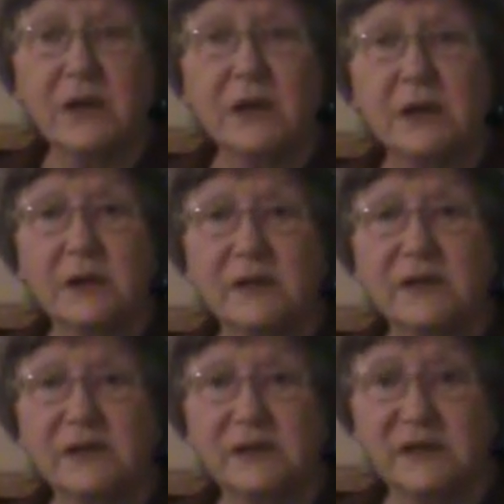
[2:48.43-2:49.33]
is
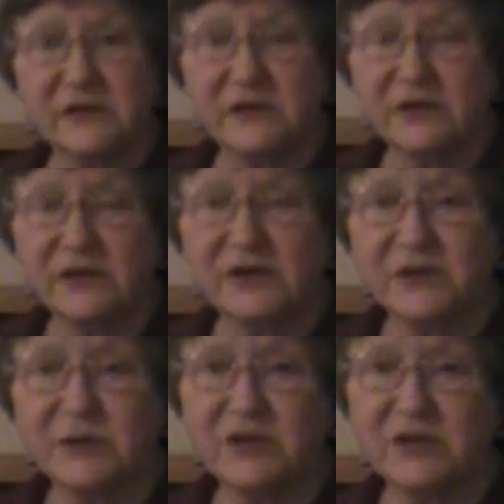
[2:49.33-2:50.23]
the Sears
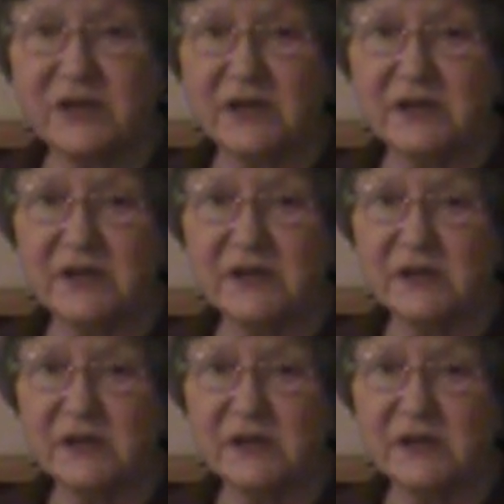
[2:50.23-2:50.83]
subject headings